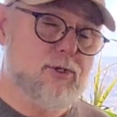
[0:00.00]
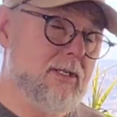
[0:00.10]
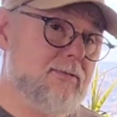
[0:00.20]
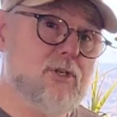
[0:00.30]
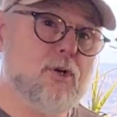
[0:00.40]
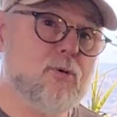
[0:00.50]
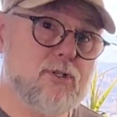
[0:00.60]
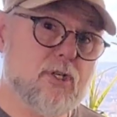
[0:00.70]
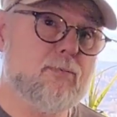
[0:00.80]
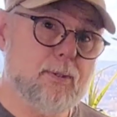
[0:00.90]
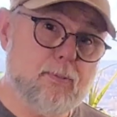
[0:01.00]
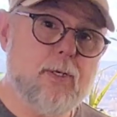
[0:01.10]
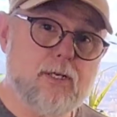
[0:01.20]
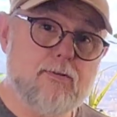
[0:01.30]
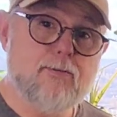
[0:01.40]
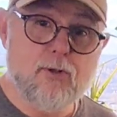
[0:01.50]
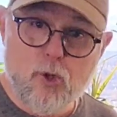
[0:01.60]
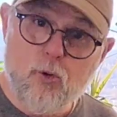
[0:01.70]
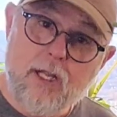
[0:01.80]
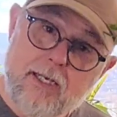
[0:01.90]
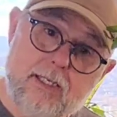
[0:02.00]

leaves, you know it's going to be pretty good for low light